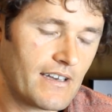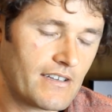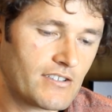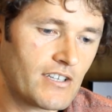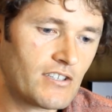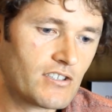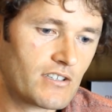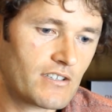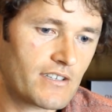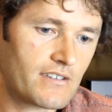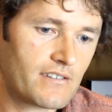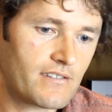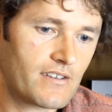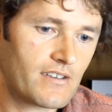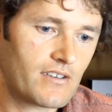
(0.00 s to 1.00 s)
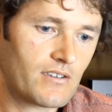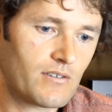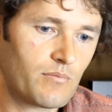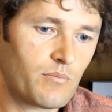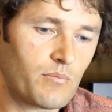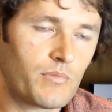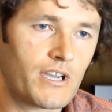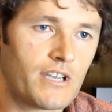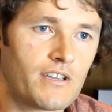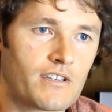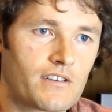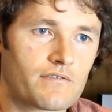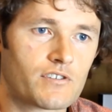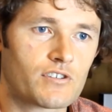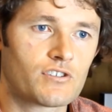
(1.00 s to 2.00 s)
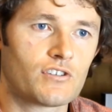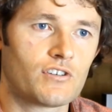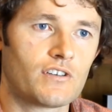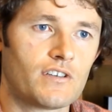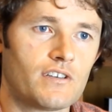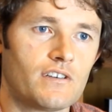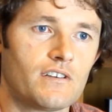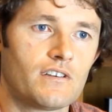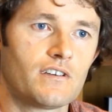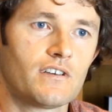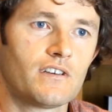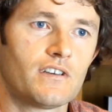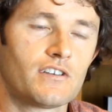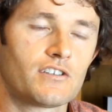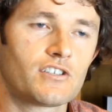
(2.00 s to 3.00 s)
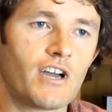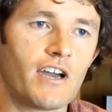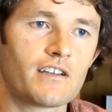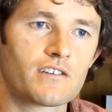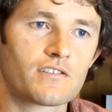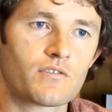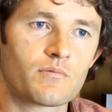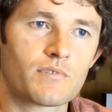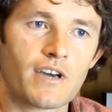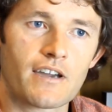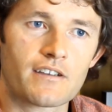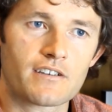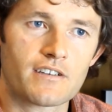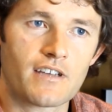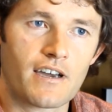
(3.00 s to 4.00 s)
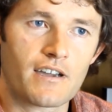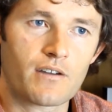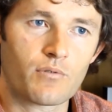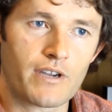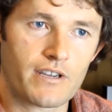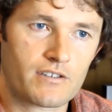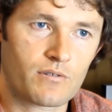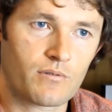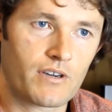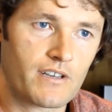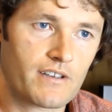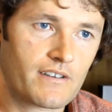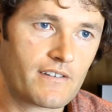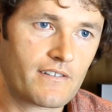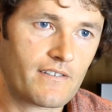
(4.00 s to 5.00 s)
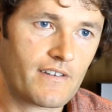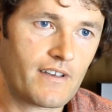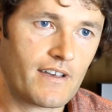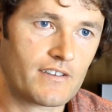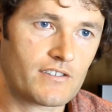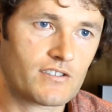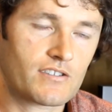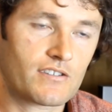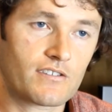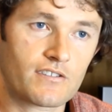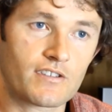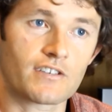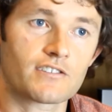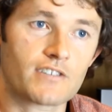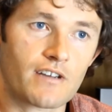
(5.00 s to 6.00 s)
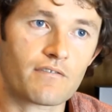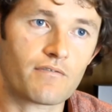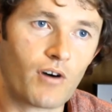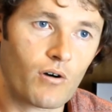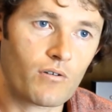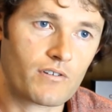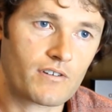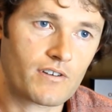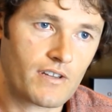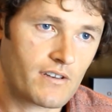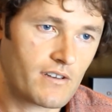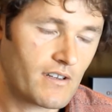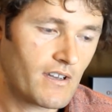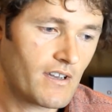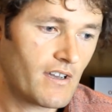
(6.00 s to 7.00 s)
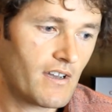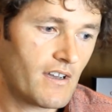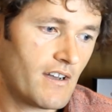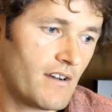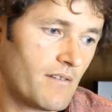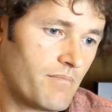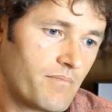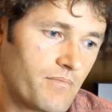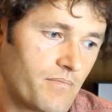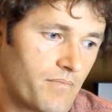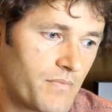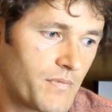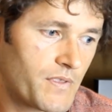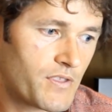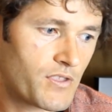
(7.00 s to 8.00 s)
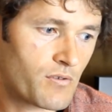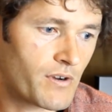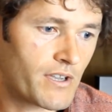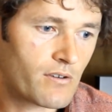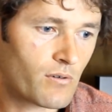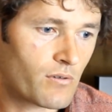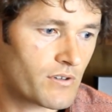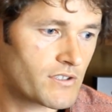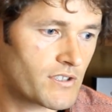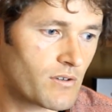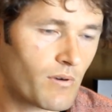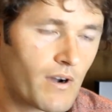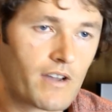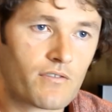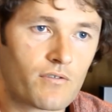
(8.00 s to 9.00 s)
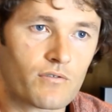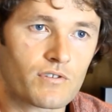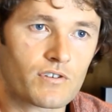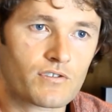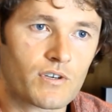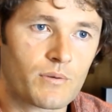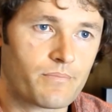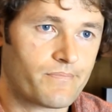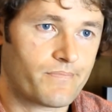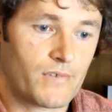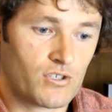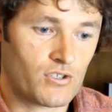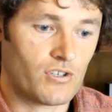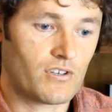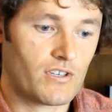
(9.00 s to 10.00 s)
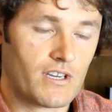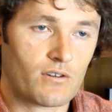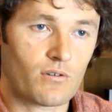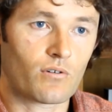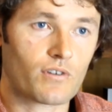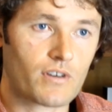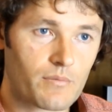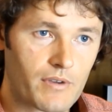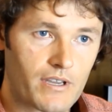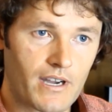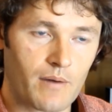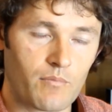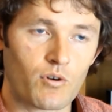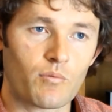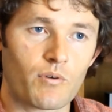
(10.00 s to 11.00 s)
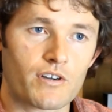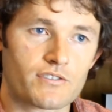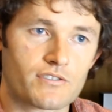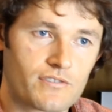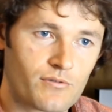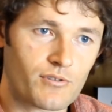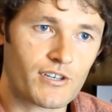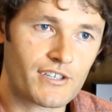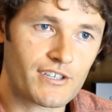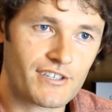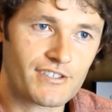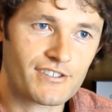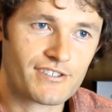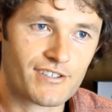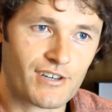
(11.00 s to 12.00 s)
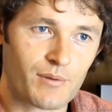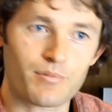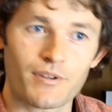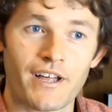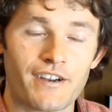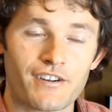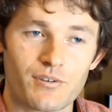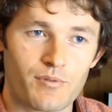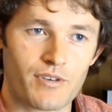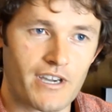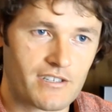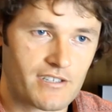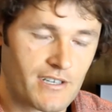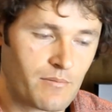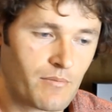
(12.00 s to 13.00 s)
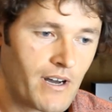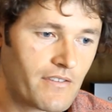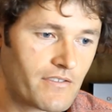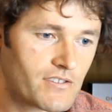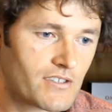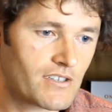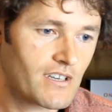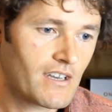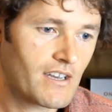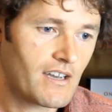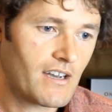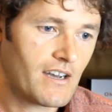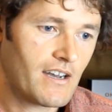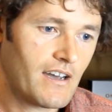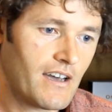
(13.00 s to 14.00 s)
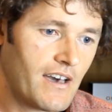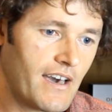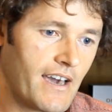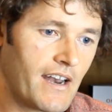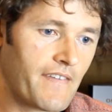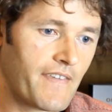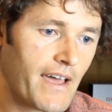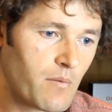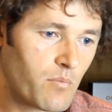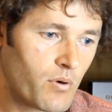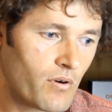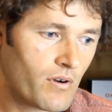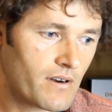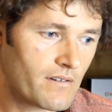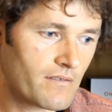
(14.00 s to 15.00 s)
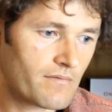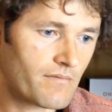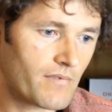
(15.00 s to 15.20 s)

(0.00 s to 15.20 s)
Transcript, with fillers: essentially the meaning of the journey changed from day to day, week to week, as things unfolded. And 3/4 of the way through the trip, the journey had already become almost 3 years. I'd planned it to be 18 months. And at that point,